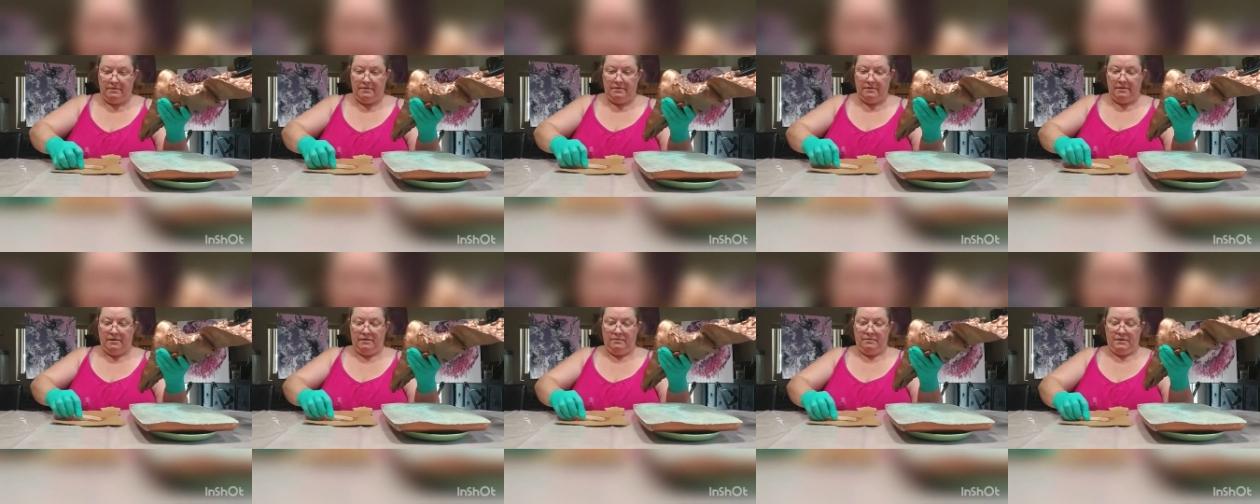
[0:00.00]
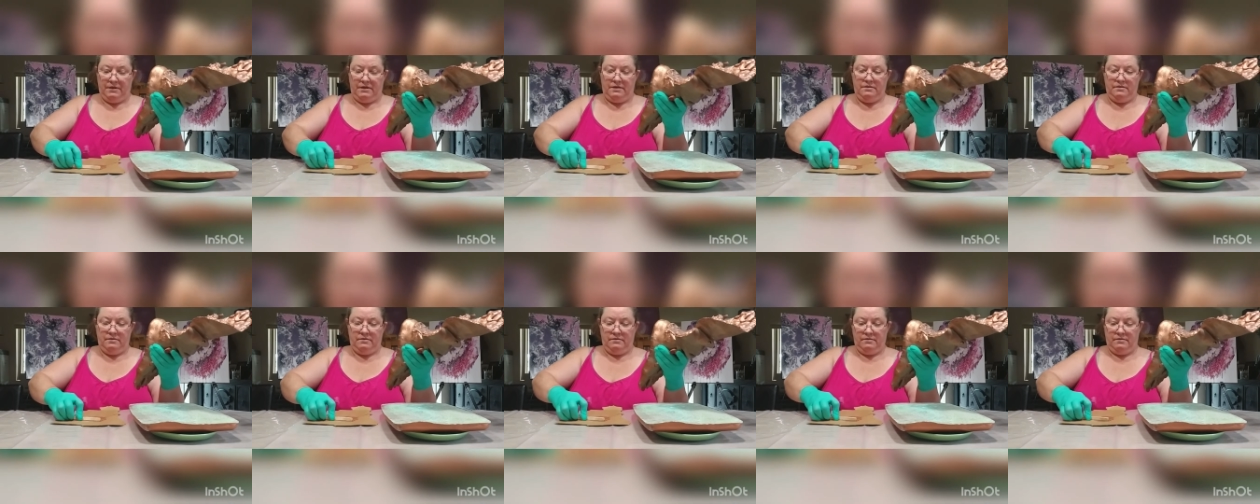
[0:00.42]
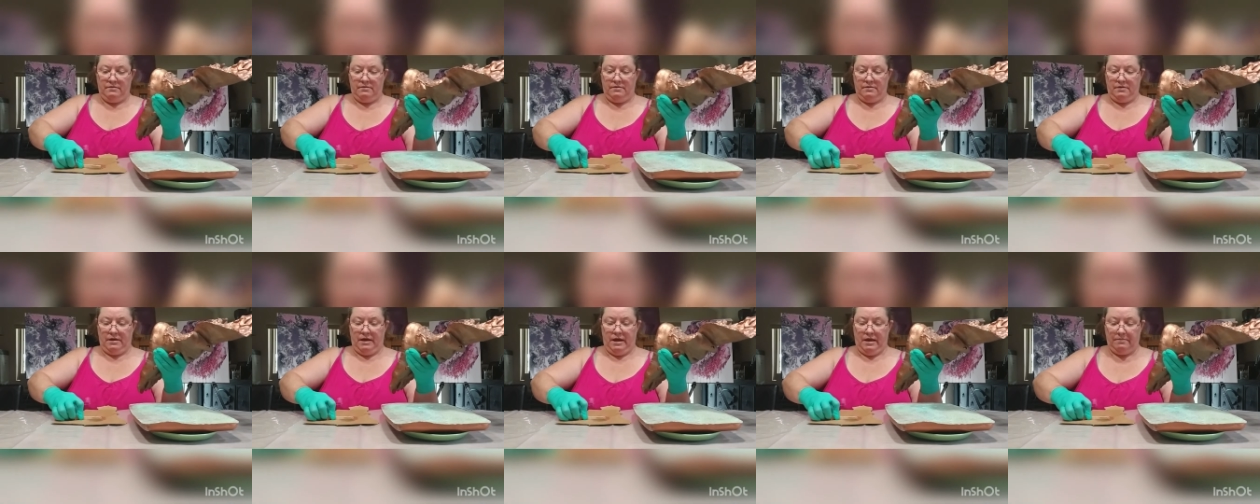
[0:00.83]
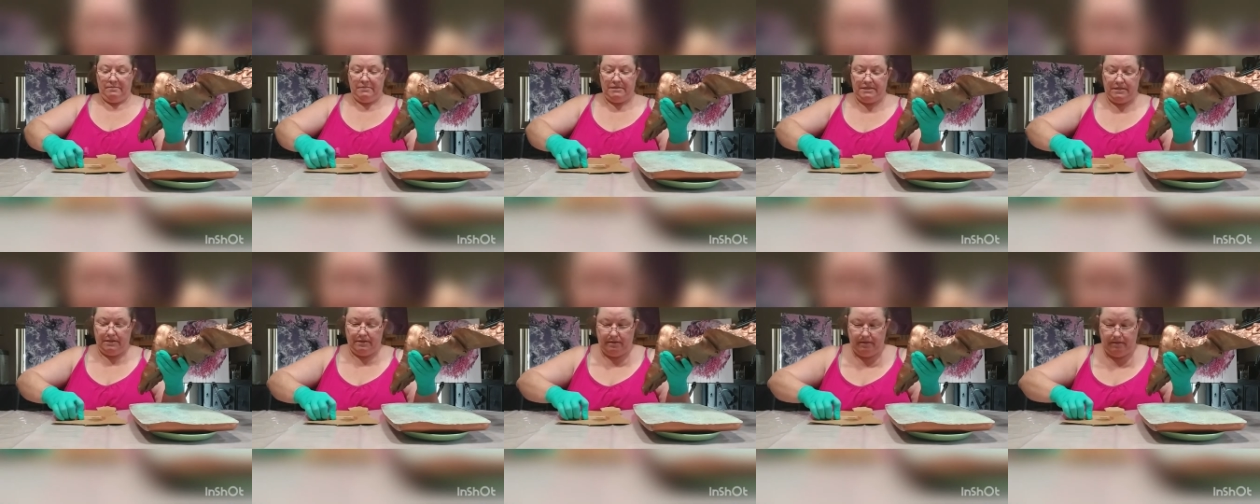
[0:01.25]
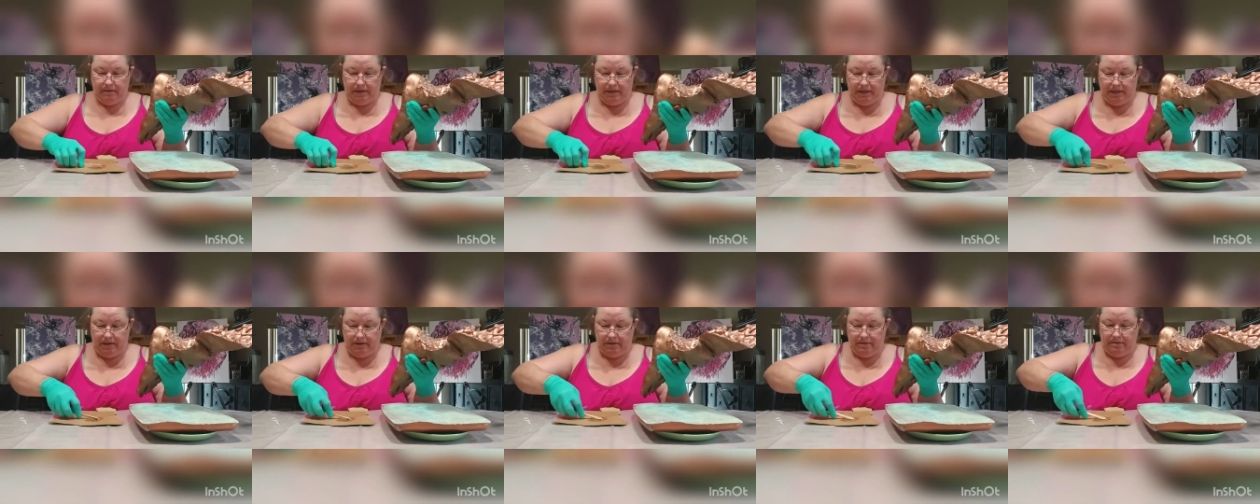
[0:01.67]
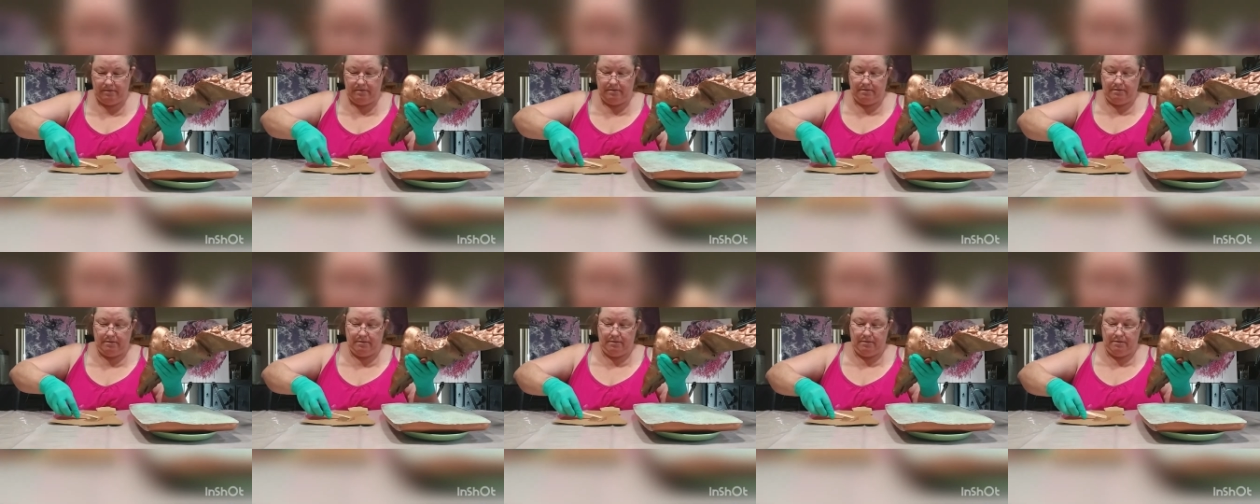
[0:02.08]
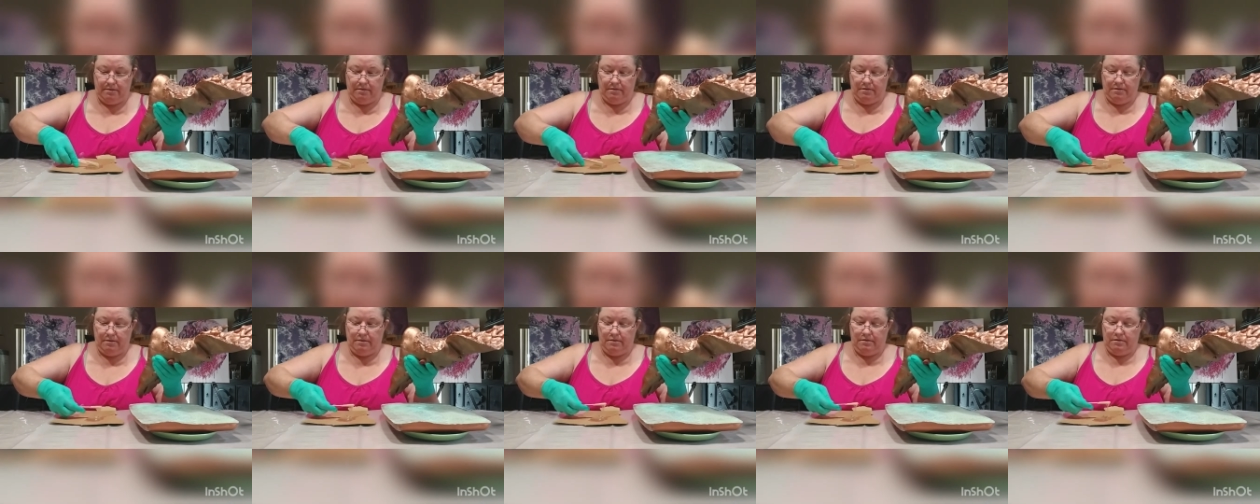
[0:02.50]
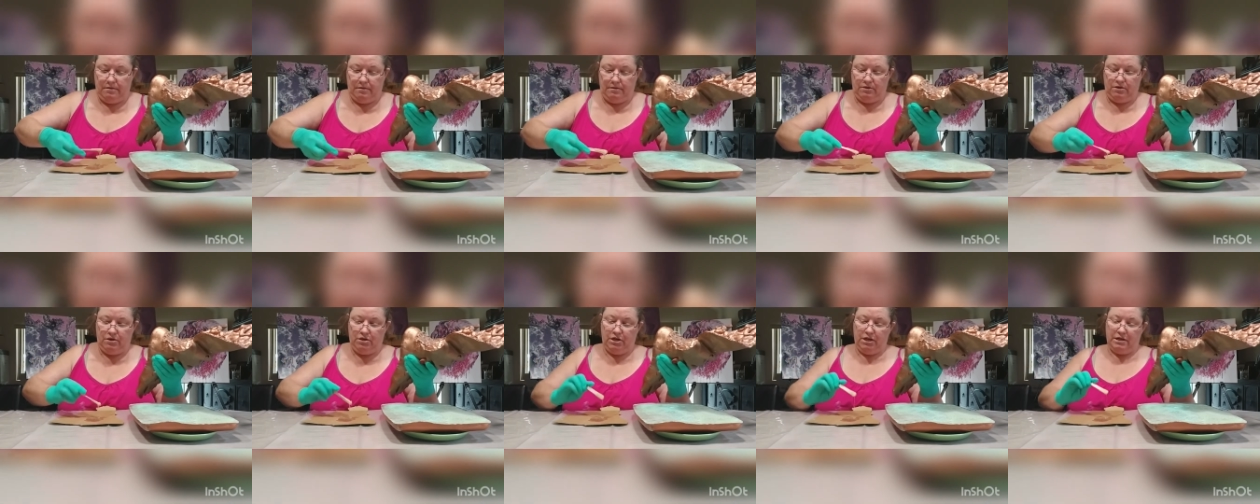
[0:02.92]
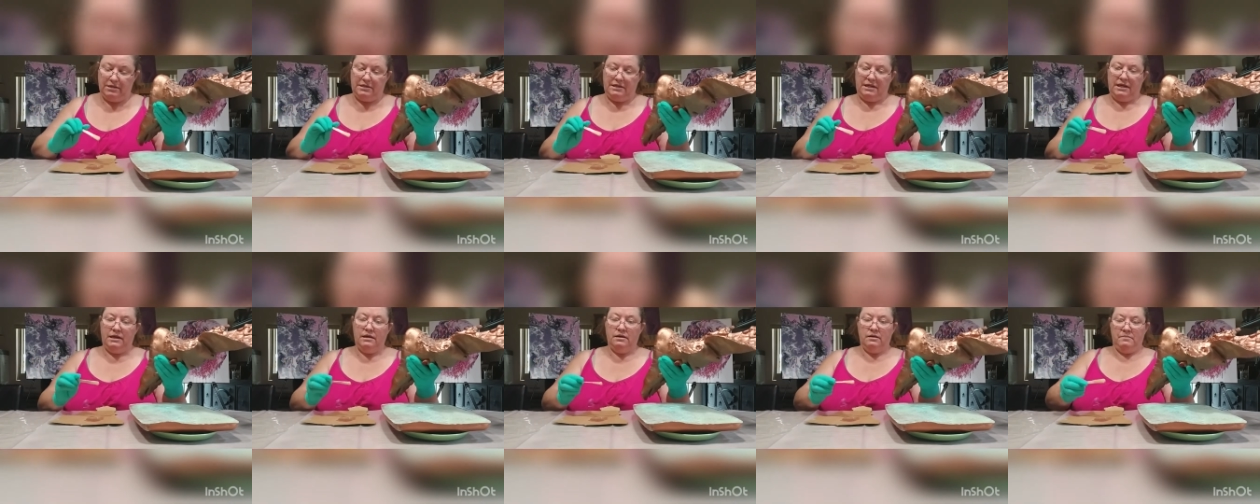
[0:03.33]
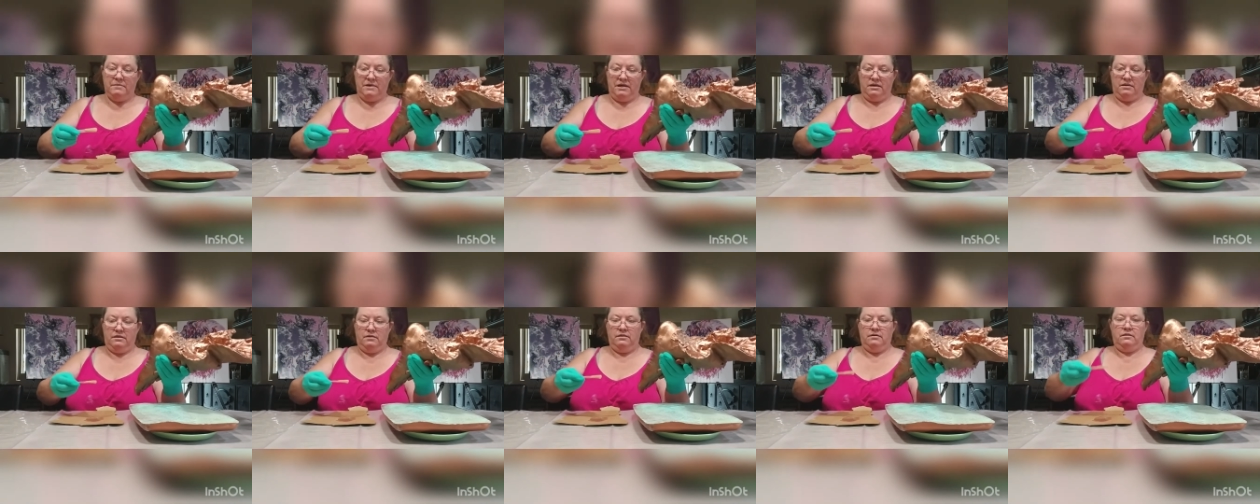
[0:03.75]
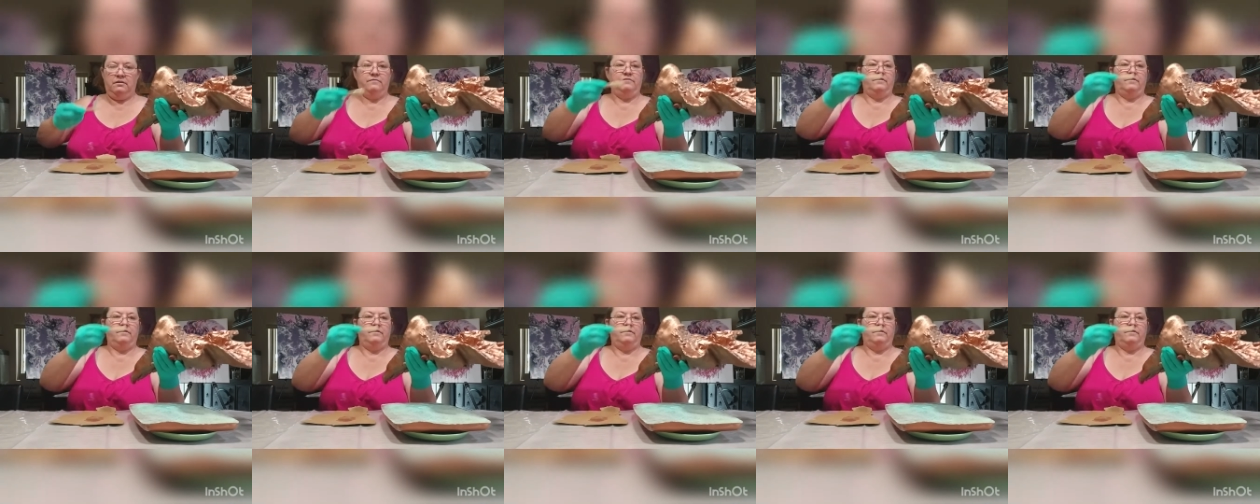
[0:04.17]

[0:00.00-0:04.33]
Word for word: it would absolutely just kill me if